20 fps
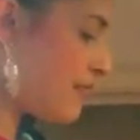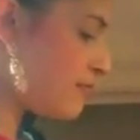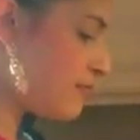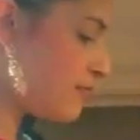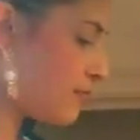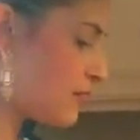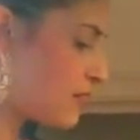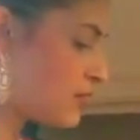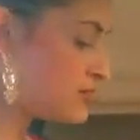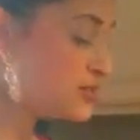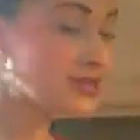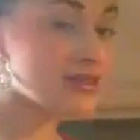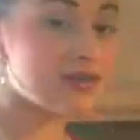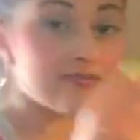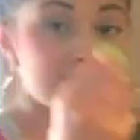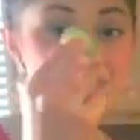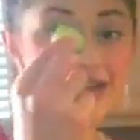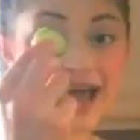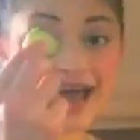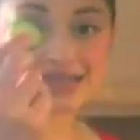them to the
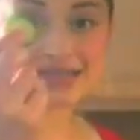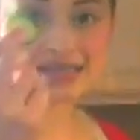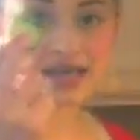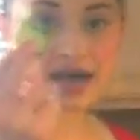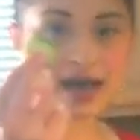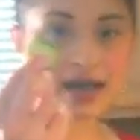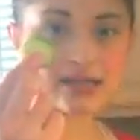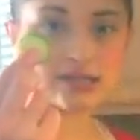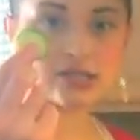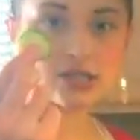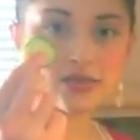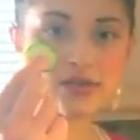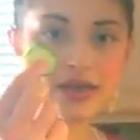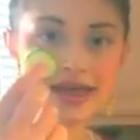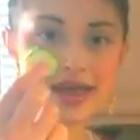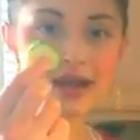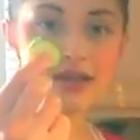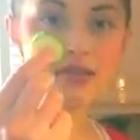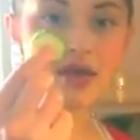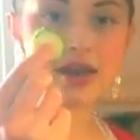flat side so
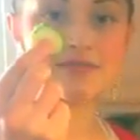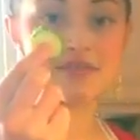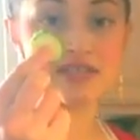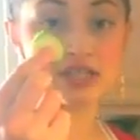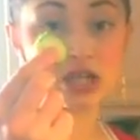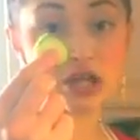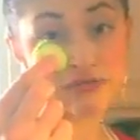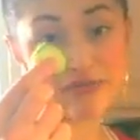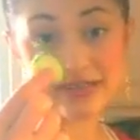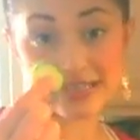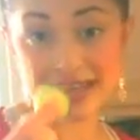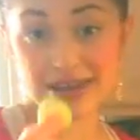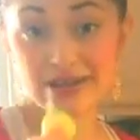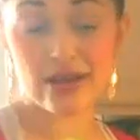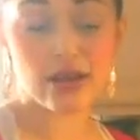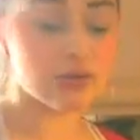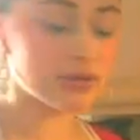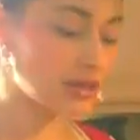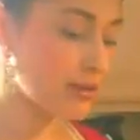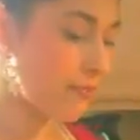they get a lot of surface
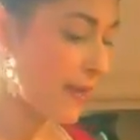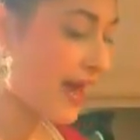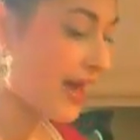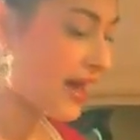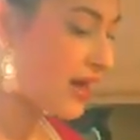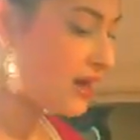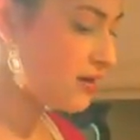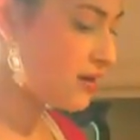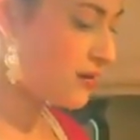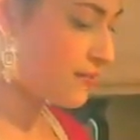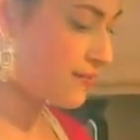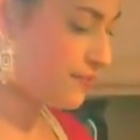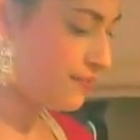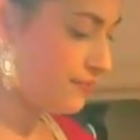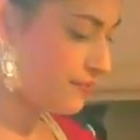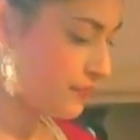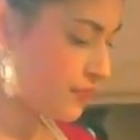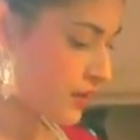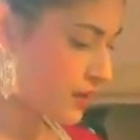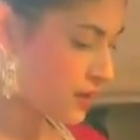area with the pan.
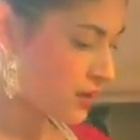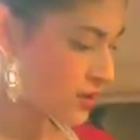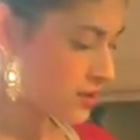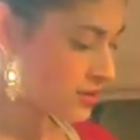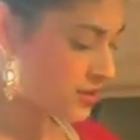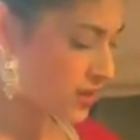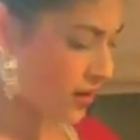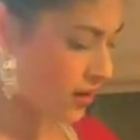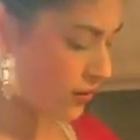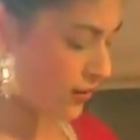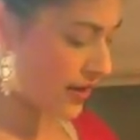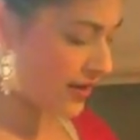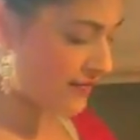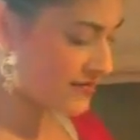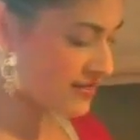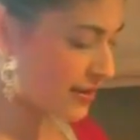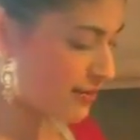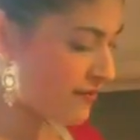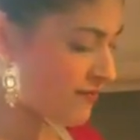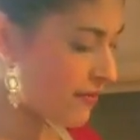So
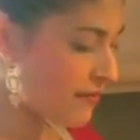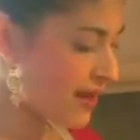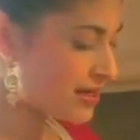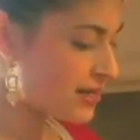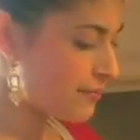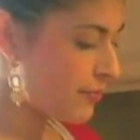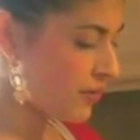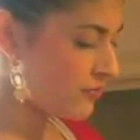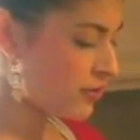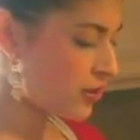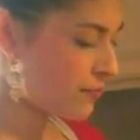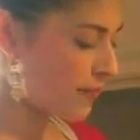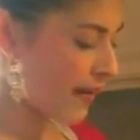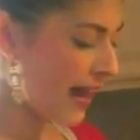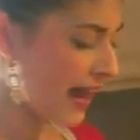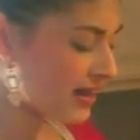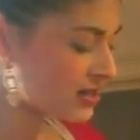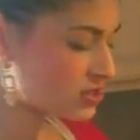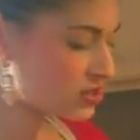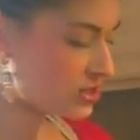if some of them end up on their
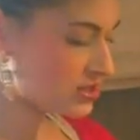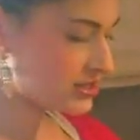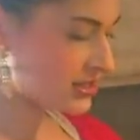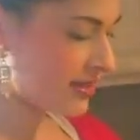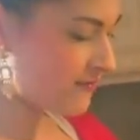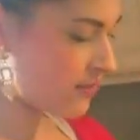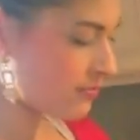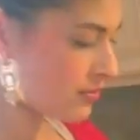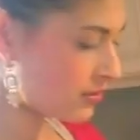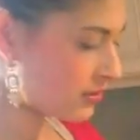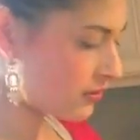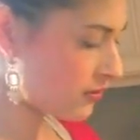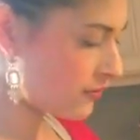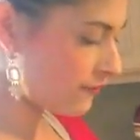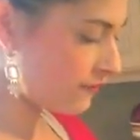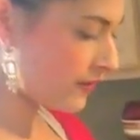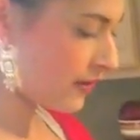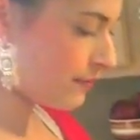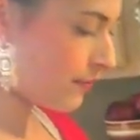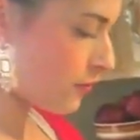backs, just give them a little
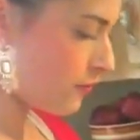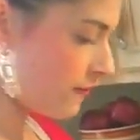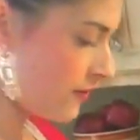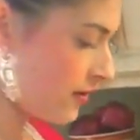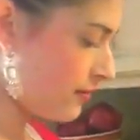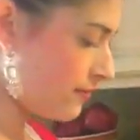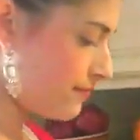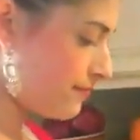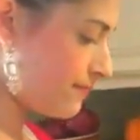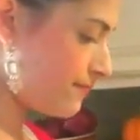flip over.